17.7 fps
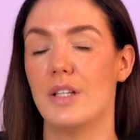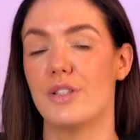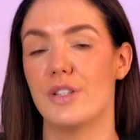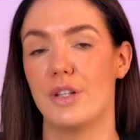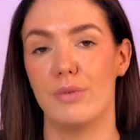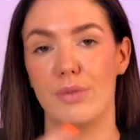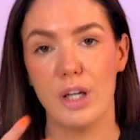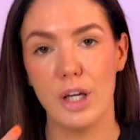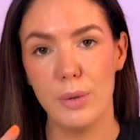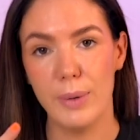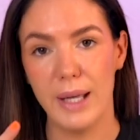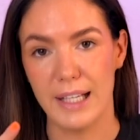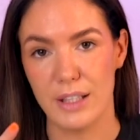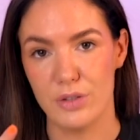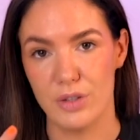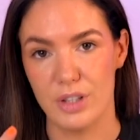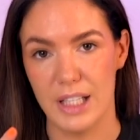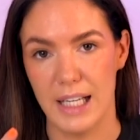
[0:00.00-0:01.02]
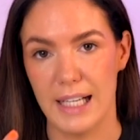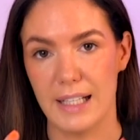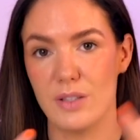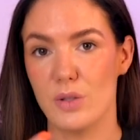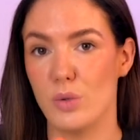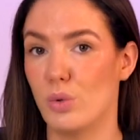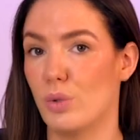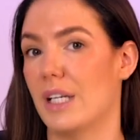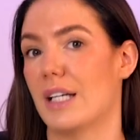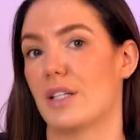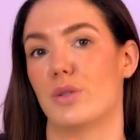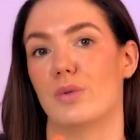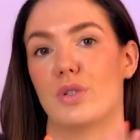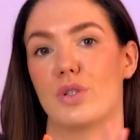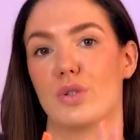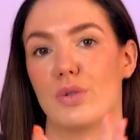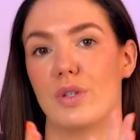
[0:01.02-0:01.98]
so no extra tax or national
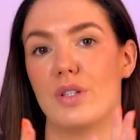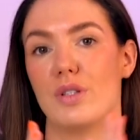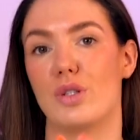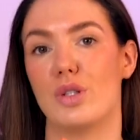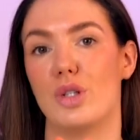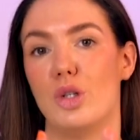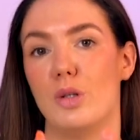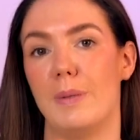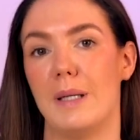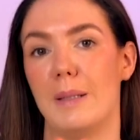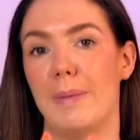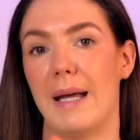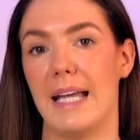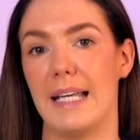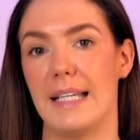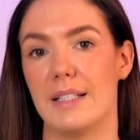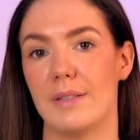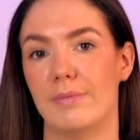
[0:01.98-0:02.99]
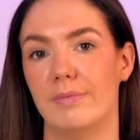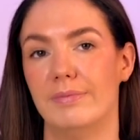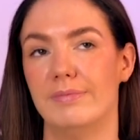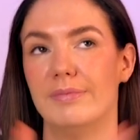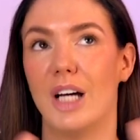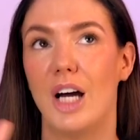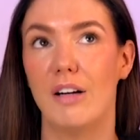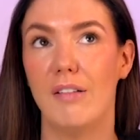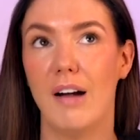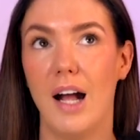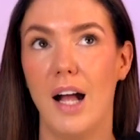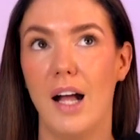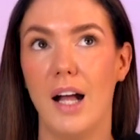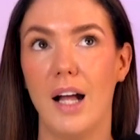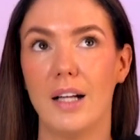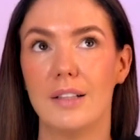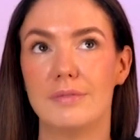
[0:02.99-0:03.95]
insurance to be paid.
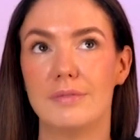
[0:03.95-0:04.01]
Hurrah!